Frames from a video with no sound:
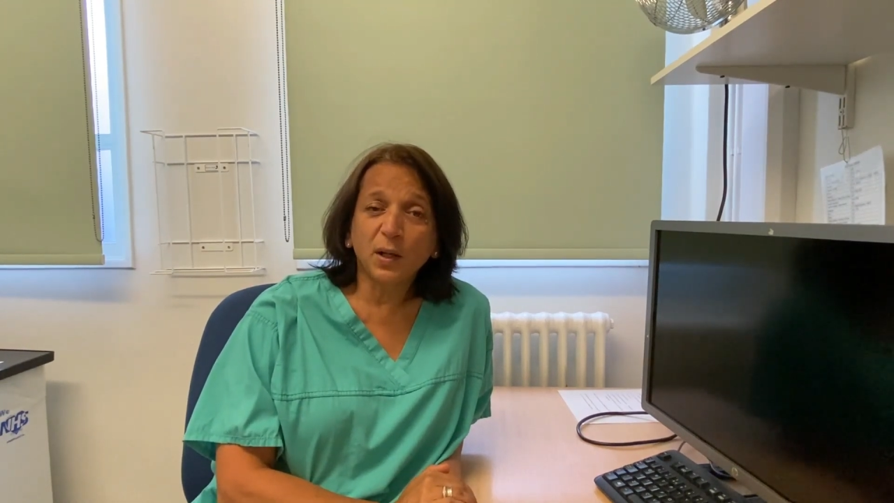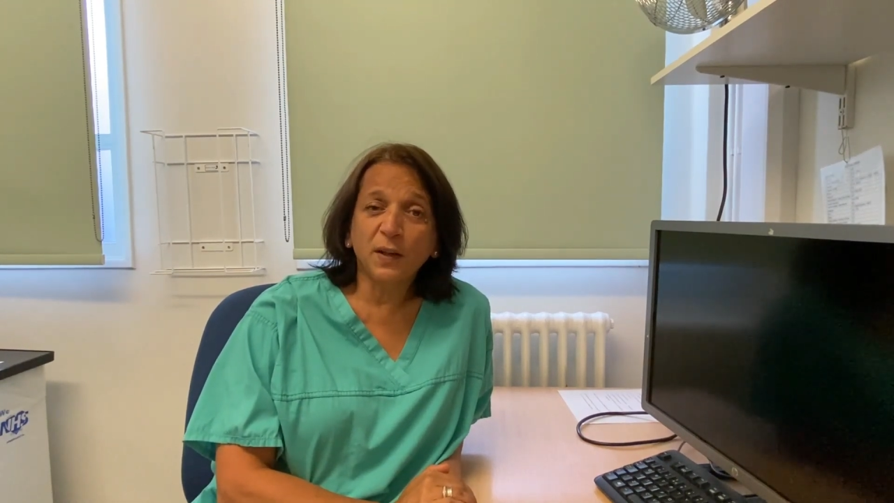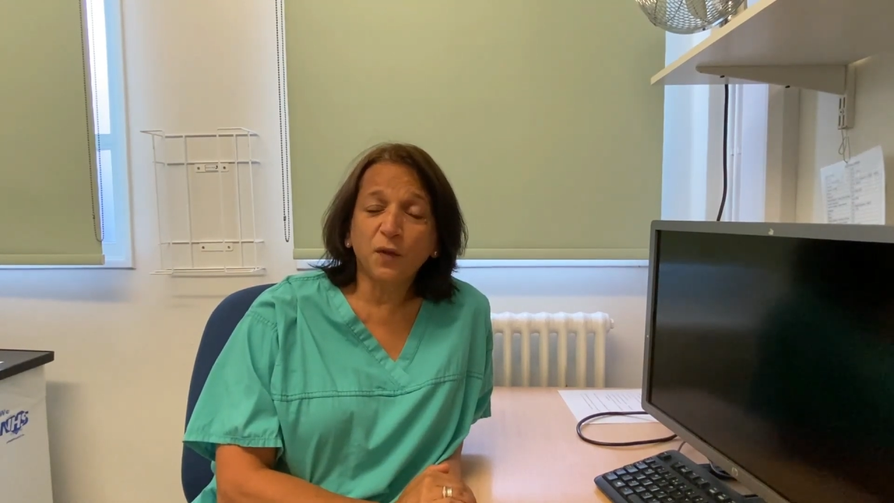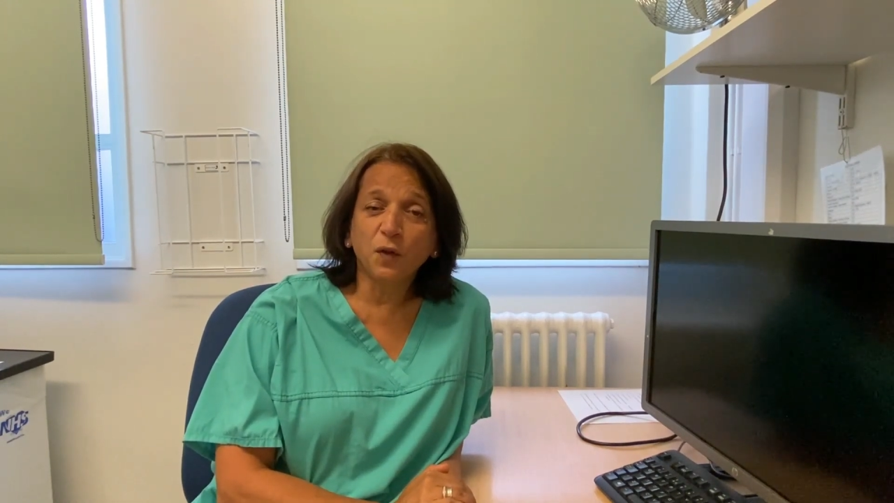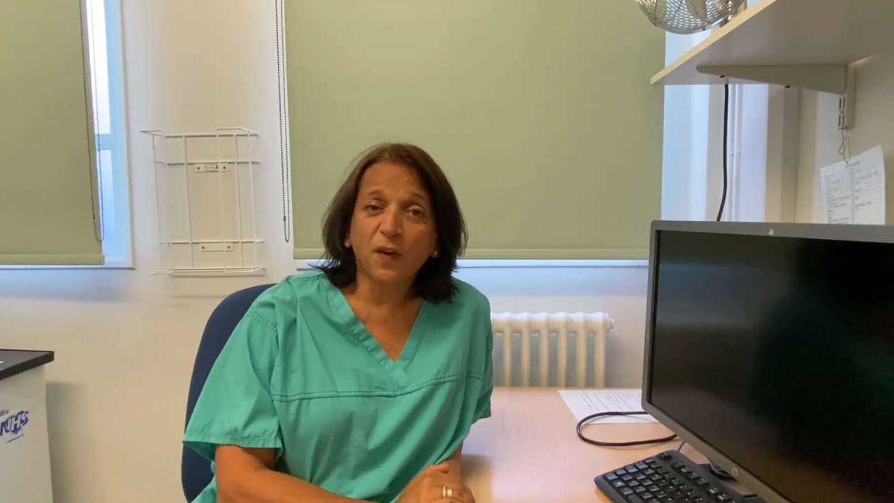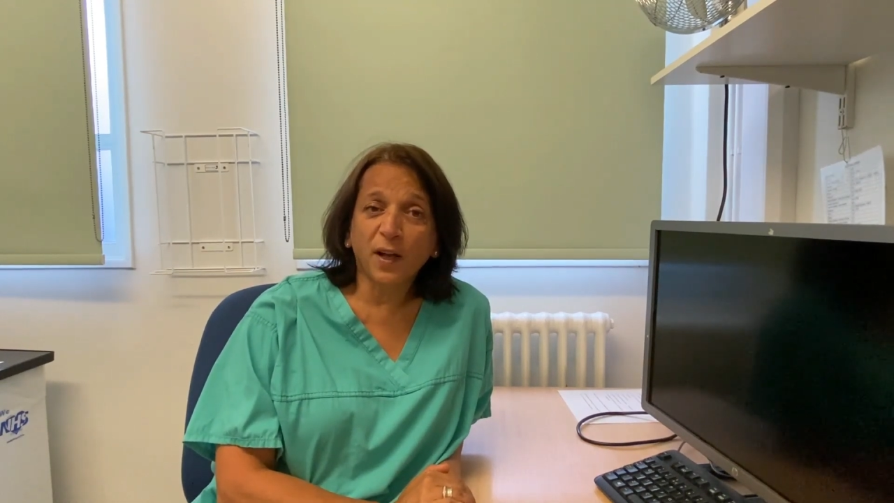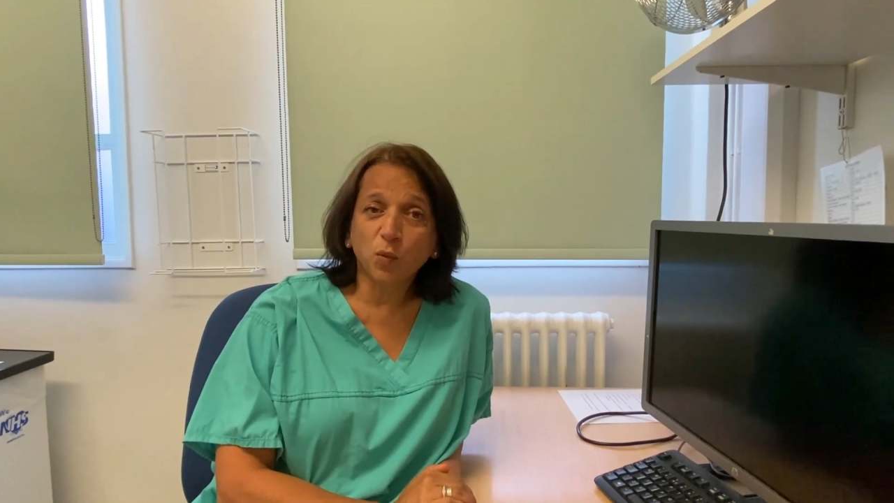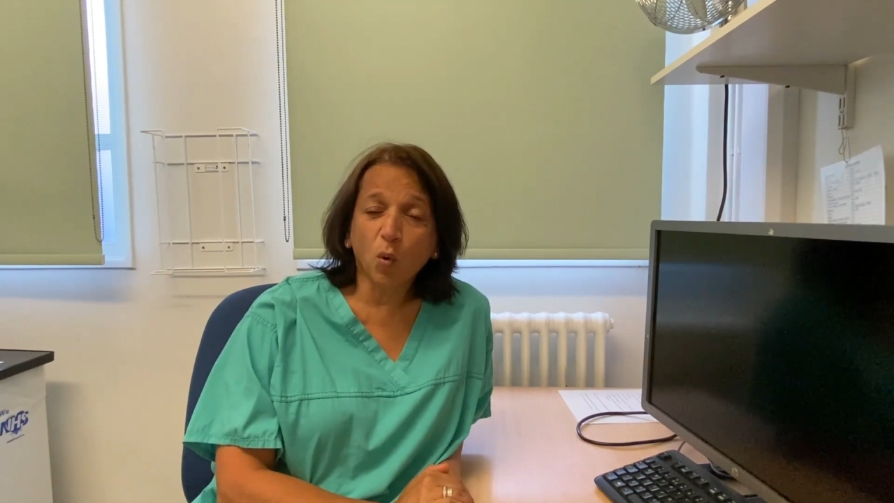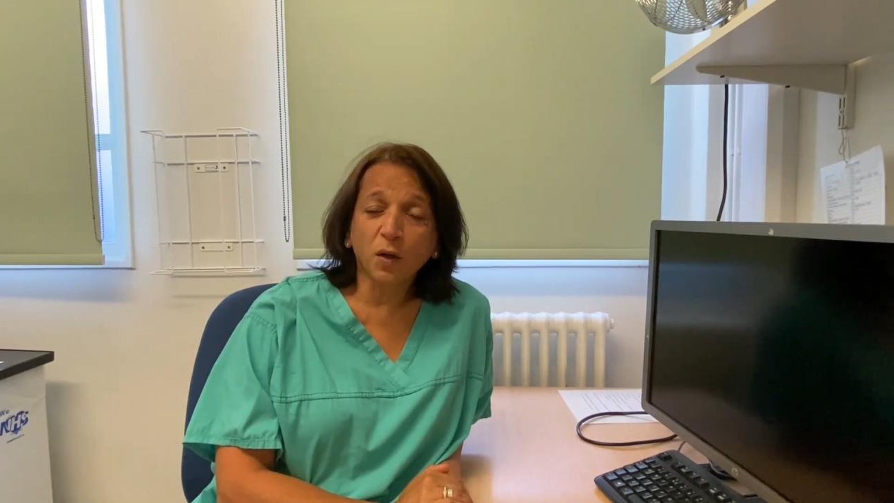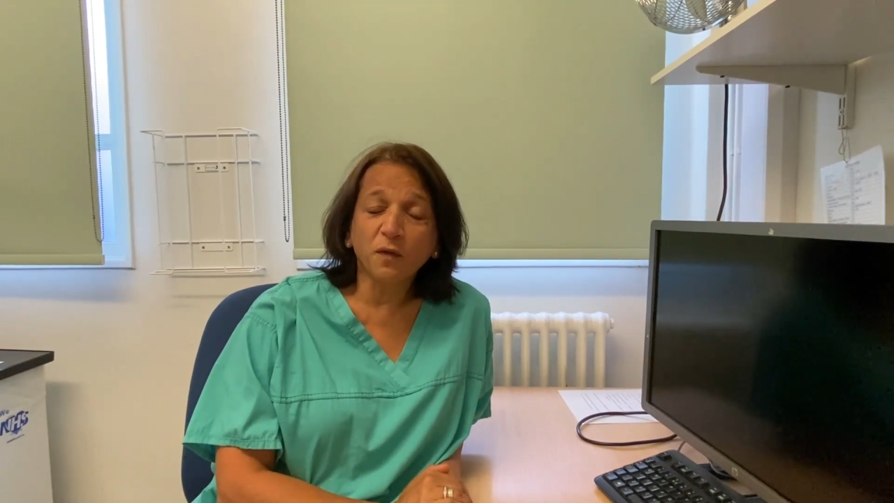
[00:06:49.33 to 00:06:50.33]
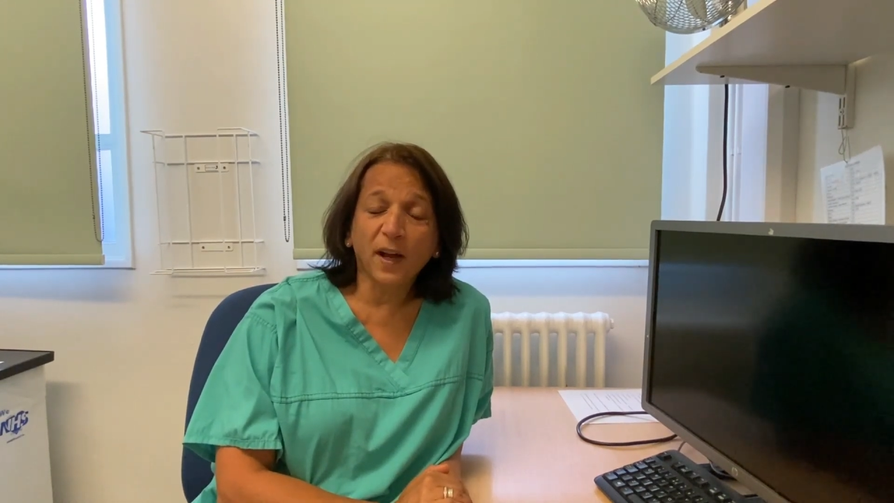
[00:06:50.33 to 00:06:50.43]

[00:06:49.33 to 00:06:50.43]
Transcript: if you've had one